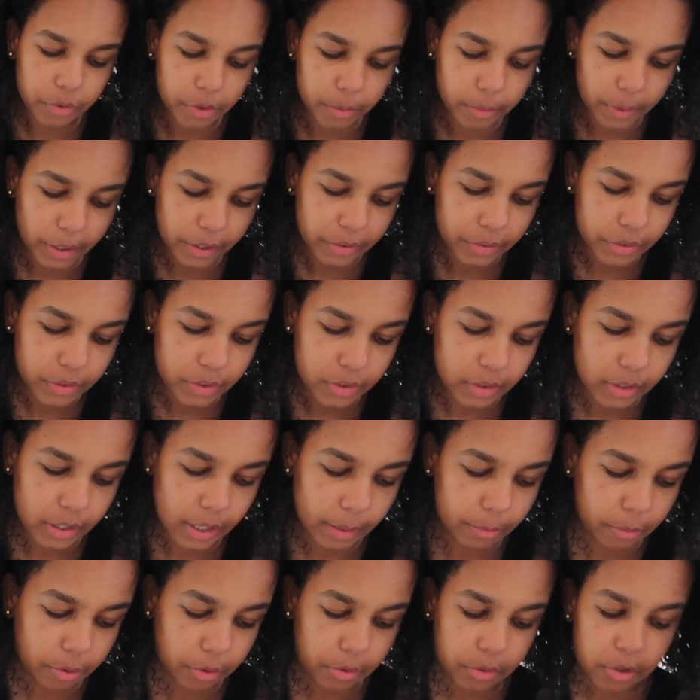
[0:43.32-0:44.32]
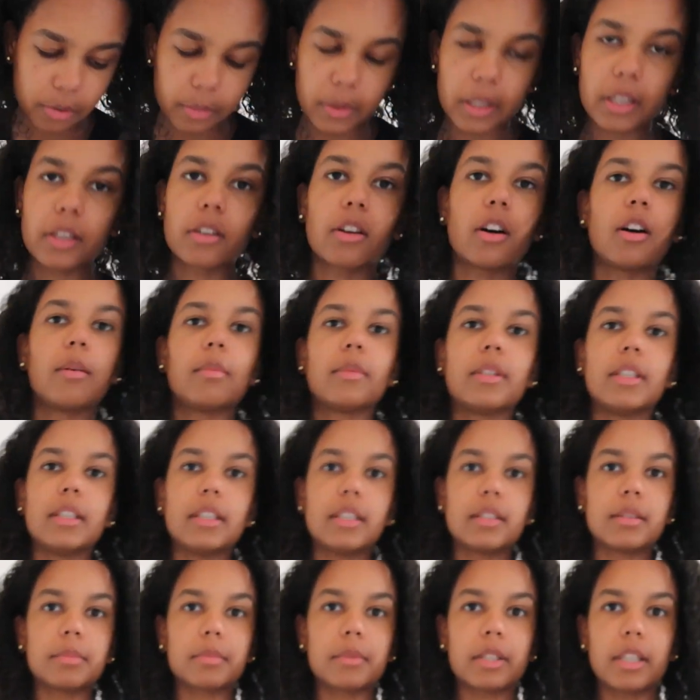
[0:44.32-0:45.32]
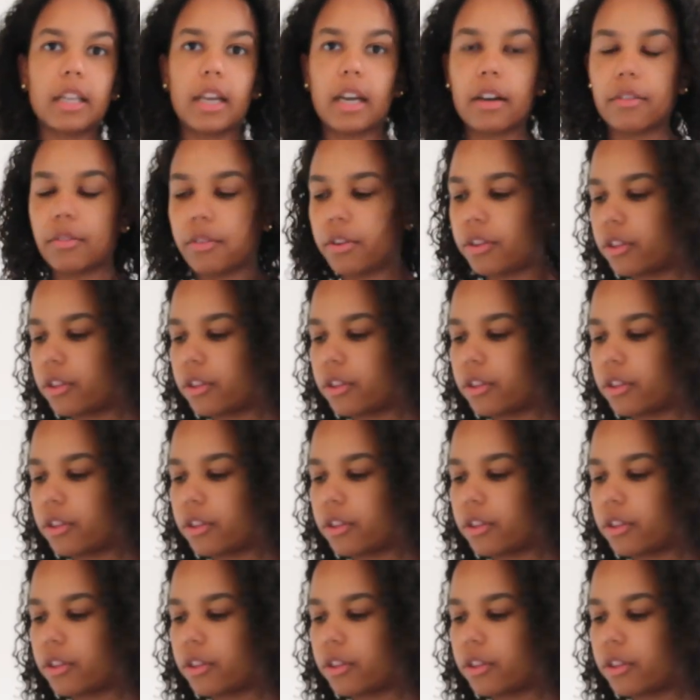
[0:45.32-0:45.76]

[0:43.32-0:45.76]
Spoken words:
For breakfast today, I'm going to make an omelette. I'm gonna have